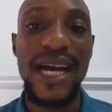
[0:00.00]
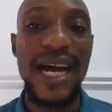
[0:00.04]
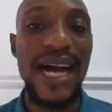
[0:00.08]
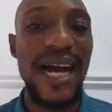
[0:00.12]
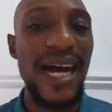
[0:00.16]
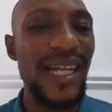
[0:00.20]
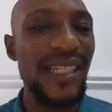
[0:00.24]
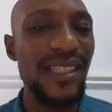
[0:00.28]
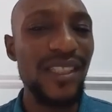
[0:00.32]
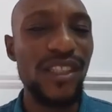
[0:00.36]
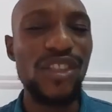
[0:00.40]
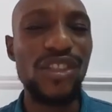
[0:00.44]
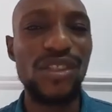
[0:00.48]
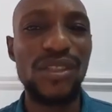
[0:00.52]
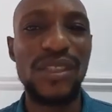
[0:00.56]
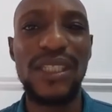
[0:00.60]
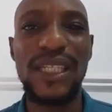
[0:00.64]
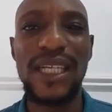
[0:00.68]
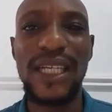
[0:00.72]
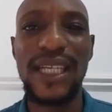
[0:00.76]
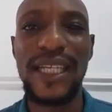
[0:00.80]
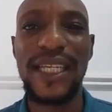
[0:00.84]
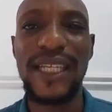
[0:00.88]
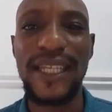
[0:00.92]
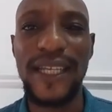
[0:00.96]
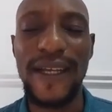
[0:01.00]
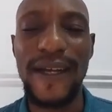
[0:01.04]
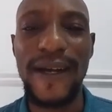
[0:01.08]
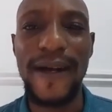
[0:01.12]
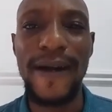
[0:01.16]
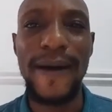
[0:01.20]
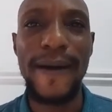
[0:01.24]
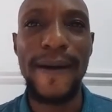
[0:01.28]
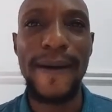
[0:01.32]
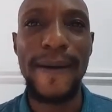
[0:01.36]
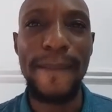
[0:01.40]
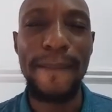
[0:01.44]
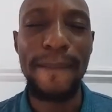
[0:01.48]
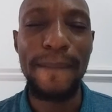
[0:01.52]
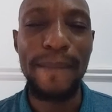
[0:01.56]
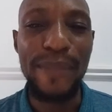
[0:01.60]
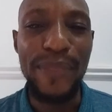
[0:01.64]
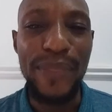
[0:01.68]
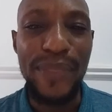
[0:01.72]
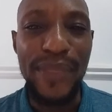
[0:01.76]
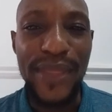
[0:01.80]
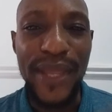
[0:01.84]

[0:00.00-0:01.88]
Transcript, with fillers: Additionally, um,